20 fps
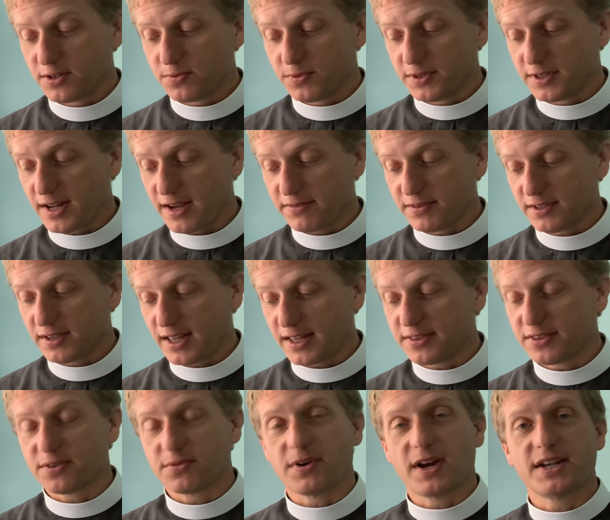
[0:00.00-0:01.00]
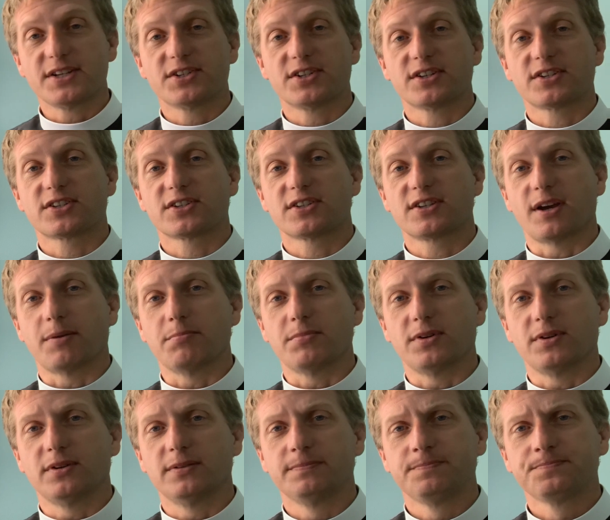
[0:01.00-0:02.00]
who will never let the righteous
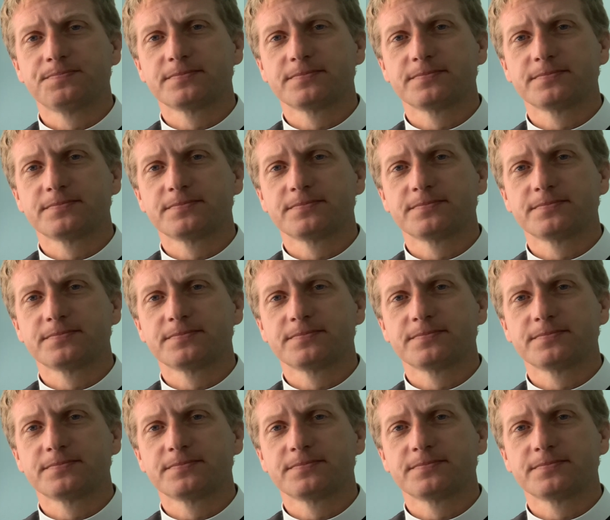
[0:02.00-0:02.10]
stumble.